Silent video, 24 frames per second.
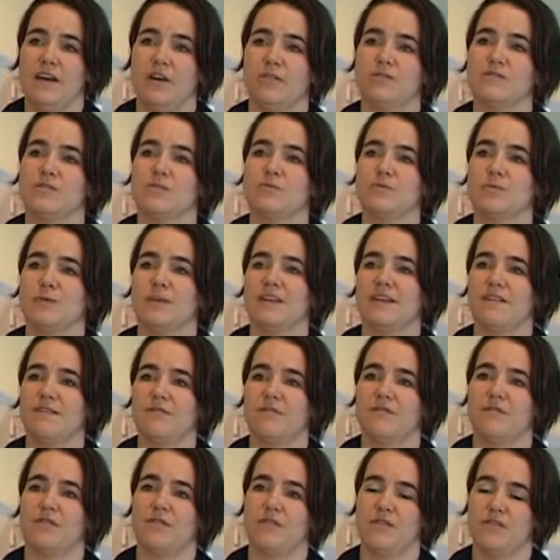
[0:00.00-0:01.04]
Also to give
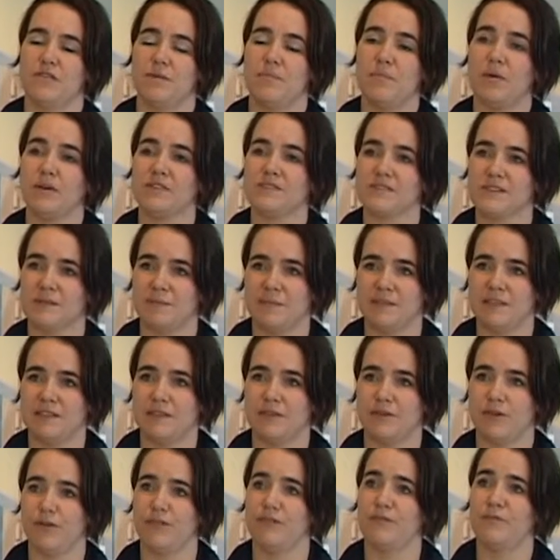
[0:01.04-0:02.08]
uh, the
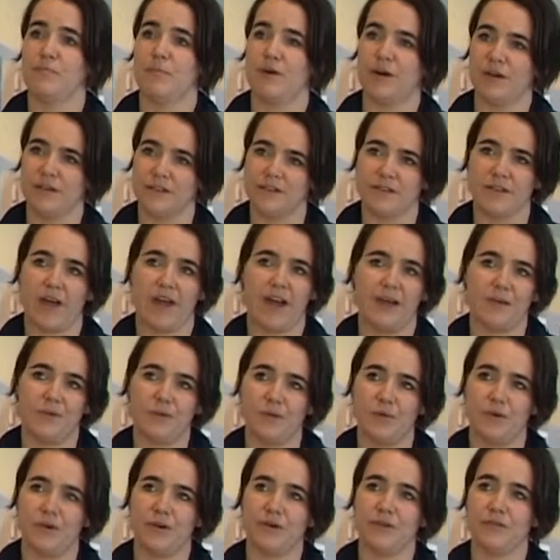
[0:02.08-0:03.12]
possibility of part-time
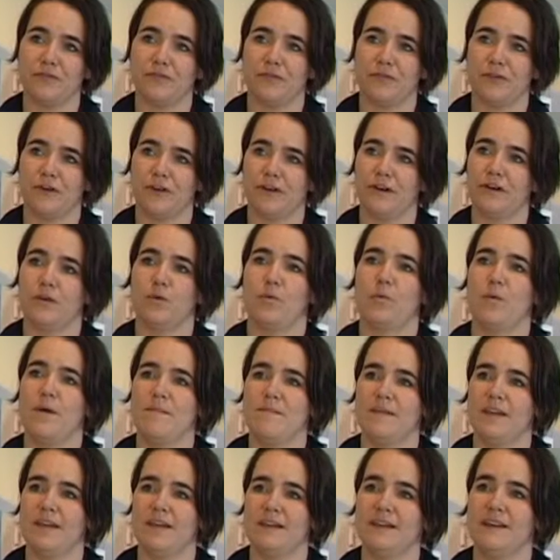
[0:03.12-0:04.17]
work for
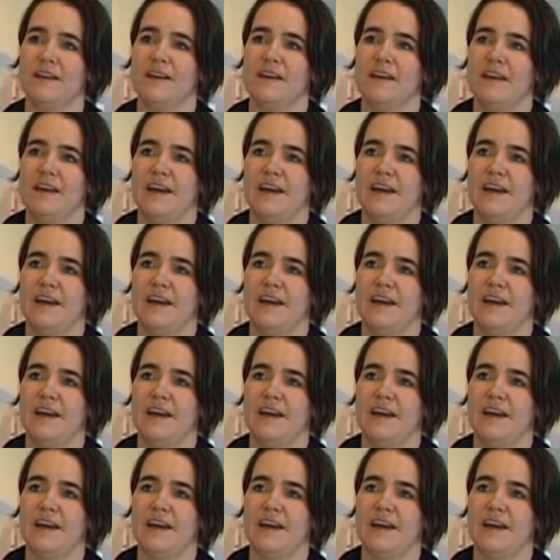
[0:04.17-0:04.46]
women